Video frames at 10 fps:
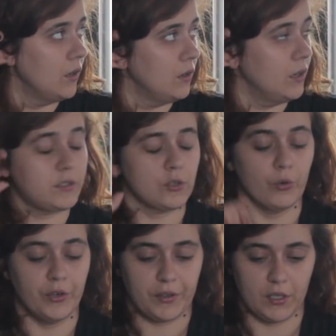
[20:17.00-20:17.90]
it's a
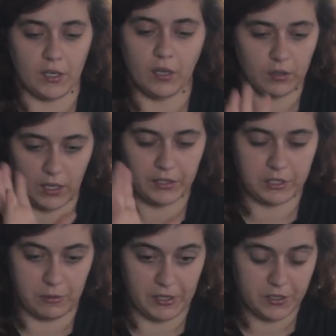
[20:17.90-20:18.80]
weird thing, I'll
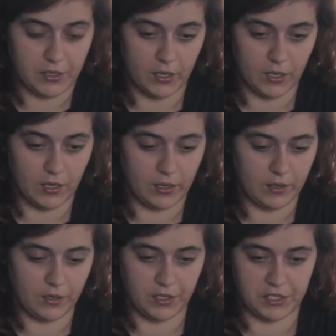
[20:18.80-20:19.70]
explain,
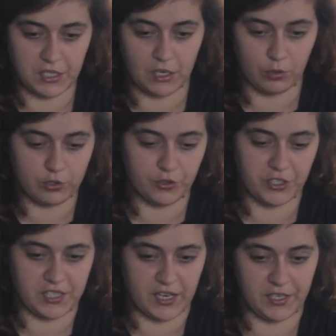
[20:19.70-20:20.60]
is equal to
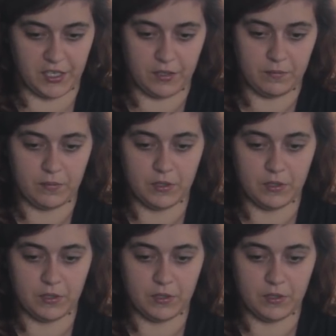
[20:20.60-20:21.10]
this ID.